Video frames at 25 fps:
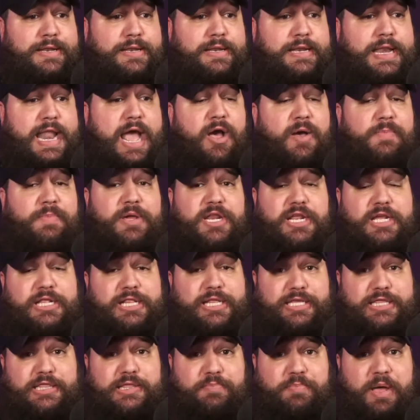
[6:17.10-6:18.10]
Now I'm going to
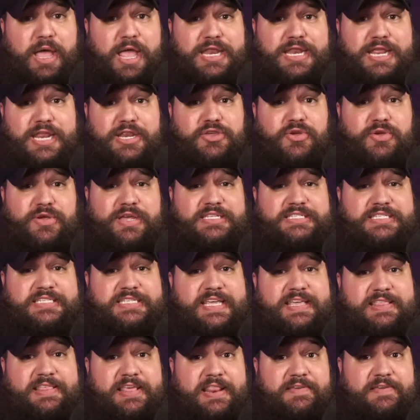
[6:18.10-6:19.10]
click the button, and you can
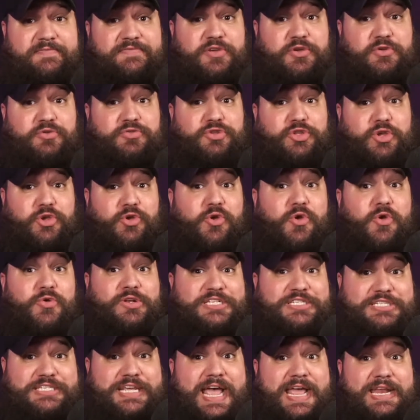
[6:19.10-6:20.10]
see that if you do
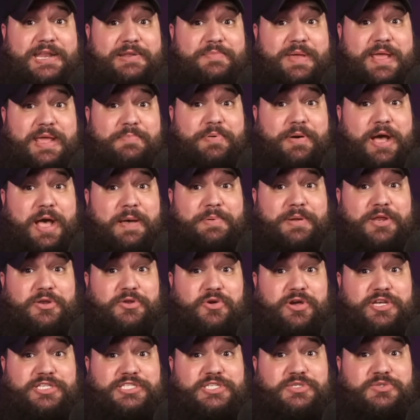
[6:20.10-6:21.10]
decide to make
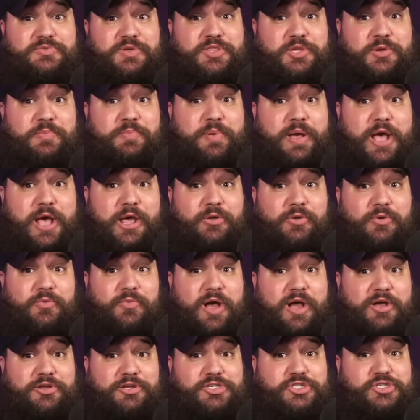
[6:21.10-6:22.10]
popping noises with your
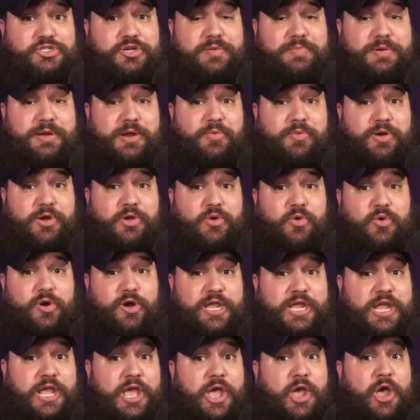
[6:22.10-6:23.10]
bottle while you're streaming or
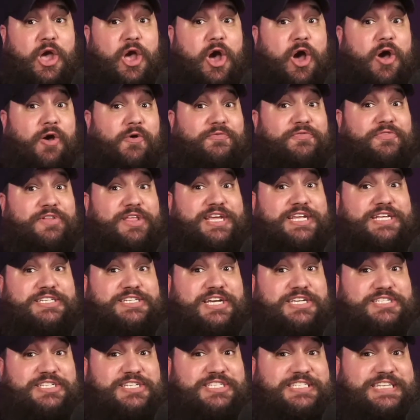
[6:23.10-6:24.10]
recording, hopefully
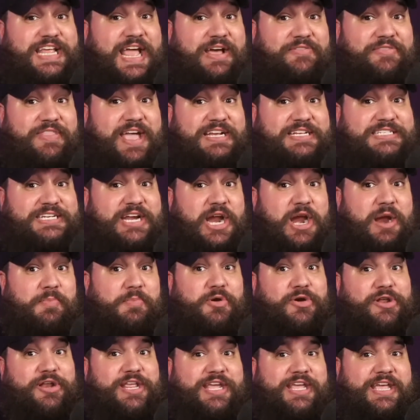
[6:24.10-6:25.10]
it doesn't sound that
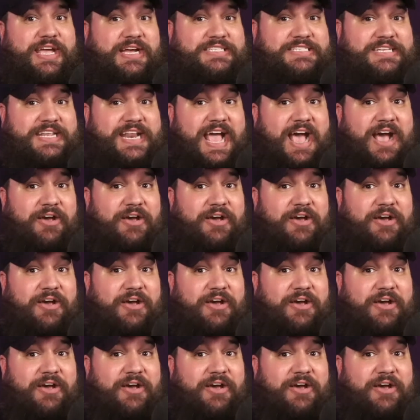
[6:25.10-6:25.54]
terrible and it cuts it